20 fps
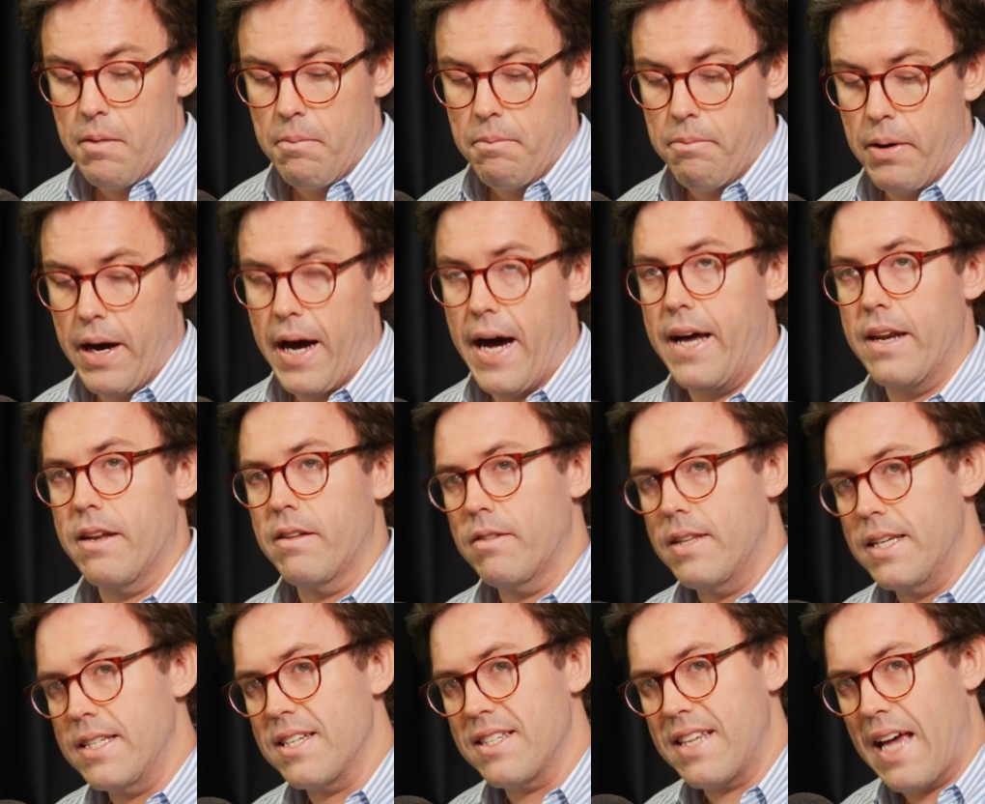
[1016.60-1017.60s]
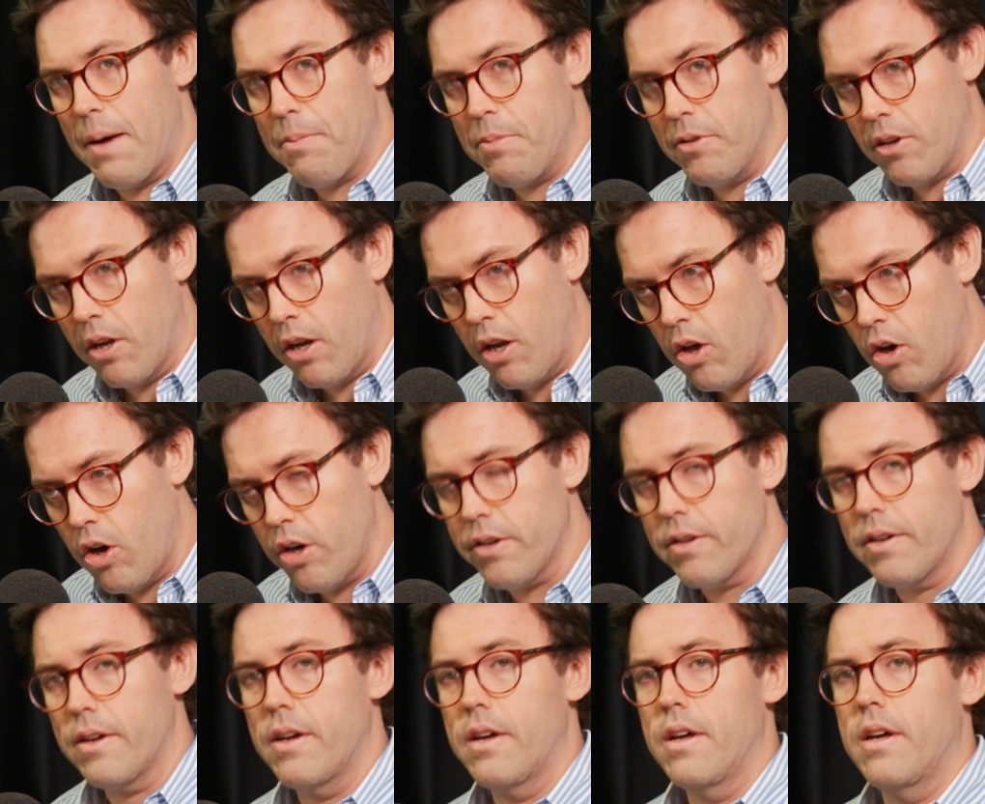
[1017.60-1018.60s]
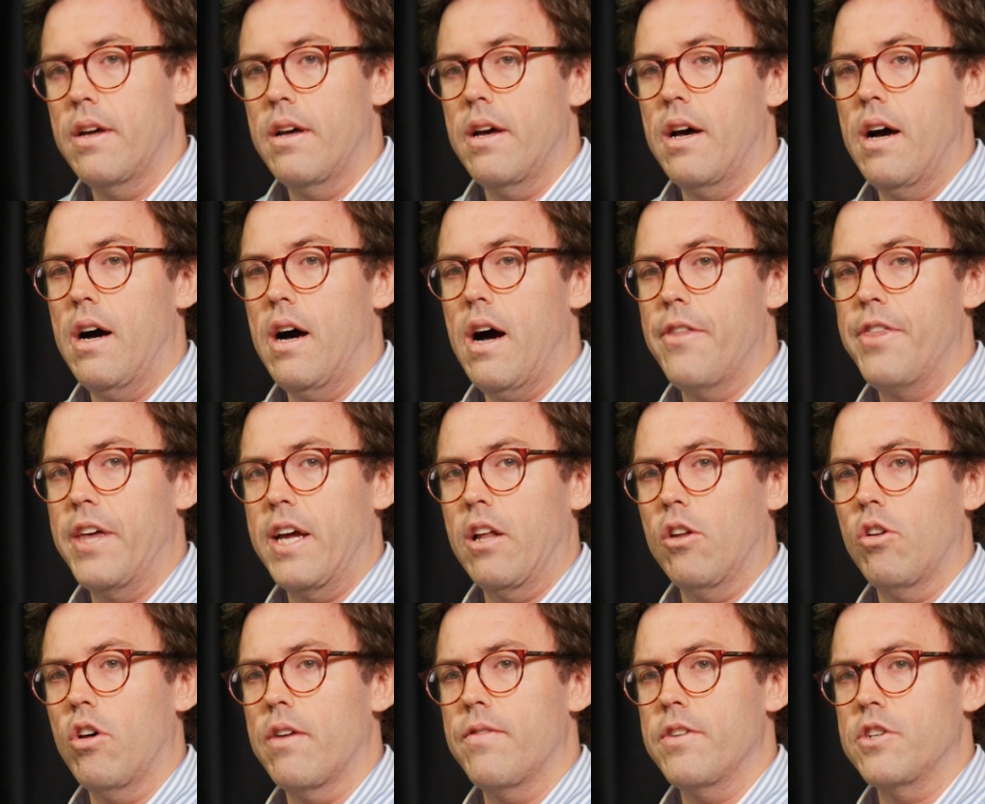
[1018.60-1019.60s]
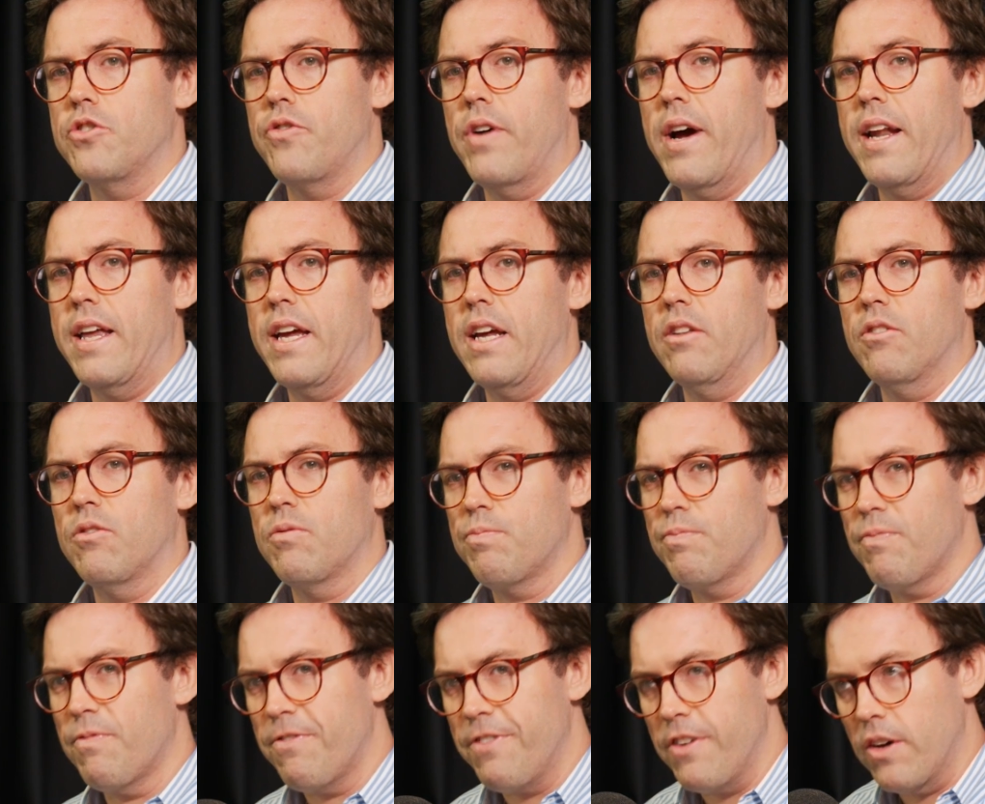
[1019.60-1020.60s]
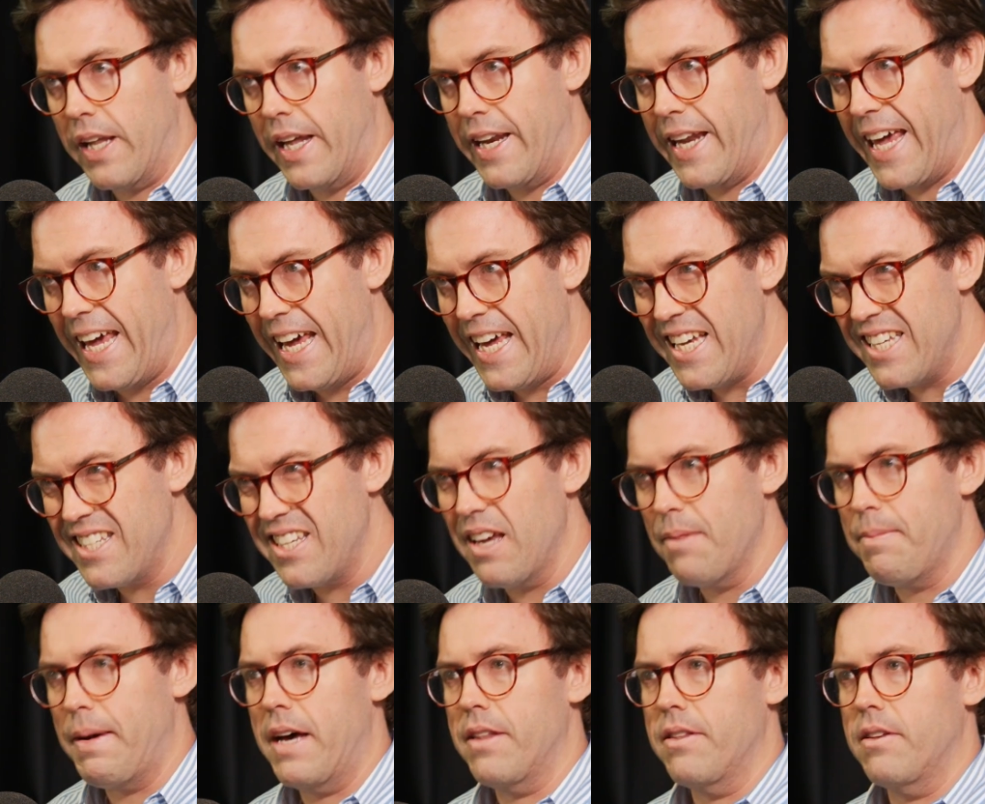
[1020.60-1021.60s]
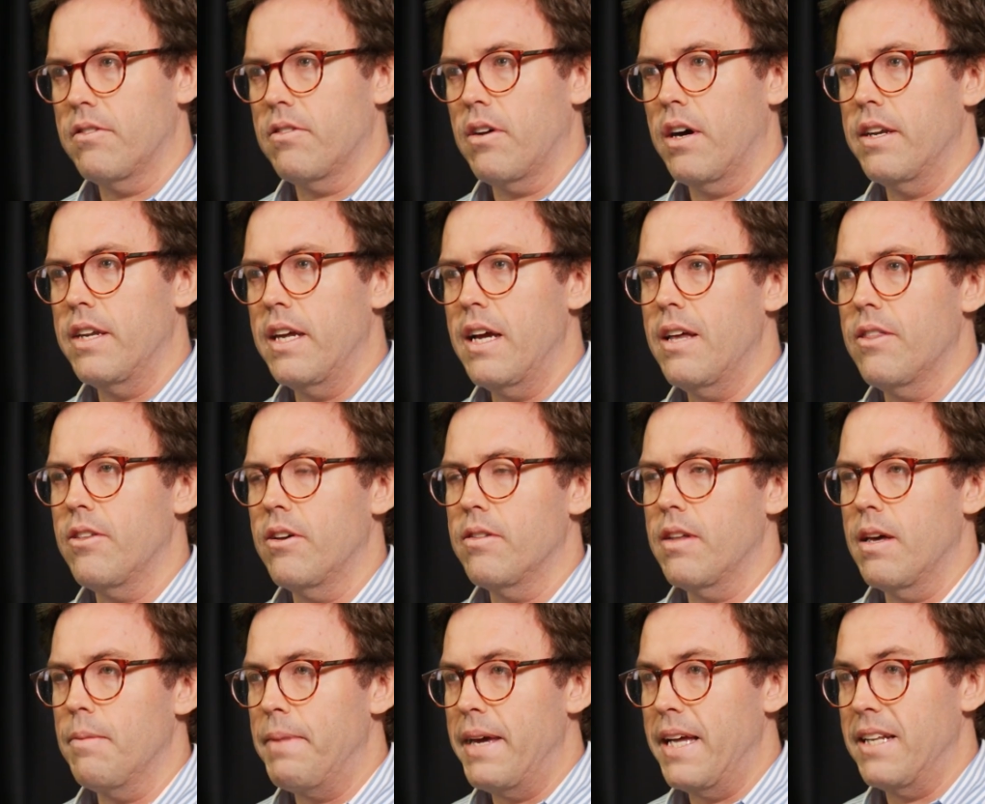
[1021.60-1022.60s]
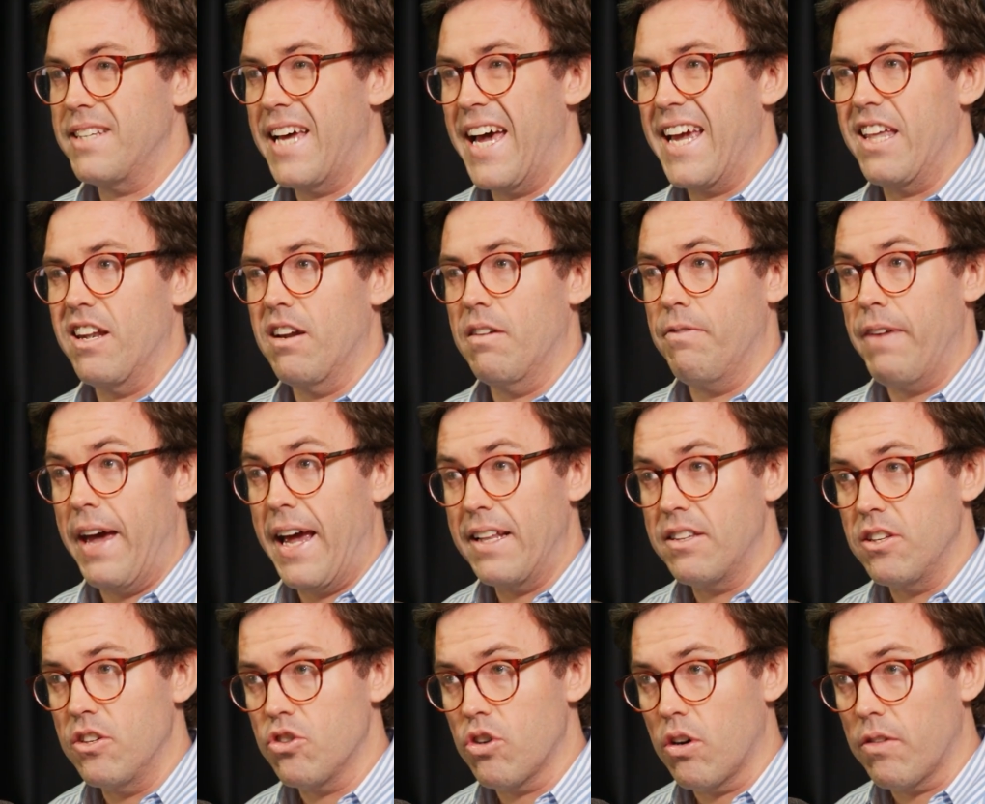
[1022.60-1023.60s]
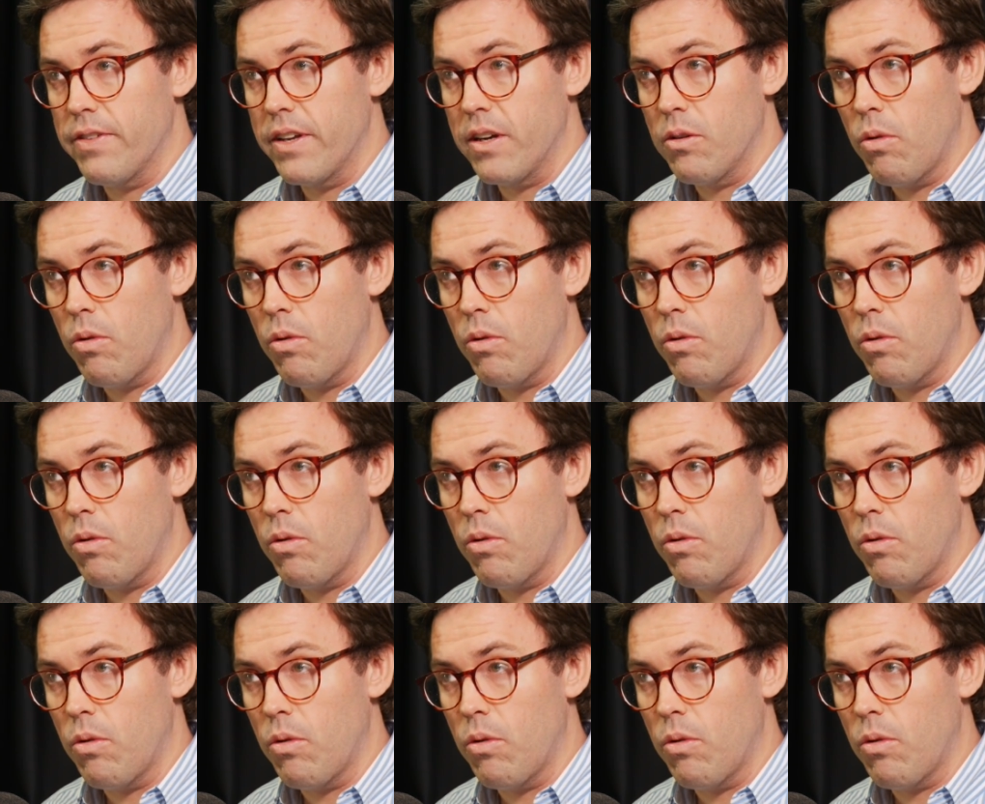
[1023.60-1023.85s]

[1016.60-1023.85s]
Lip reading: but this has happened a lot. I think a lot of Australians feel uneasy about this idea that they're being taken advantage of in a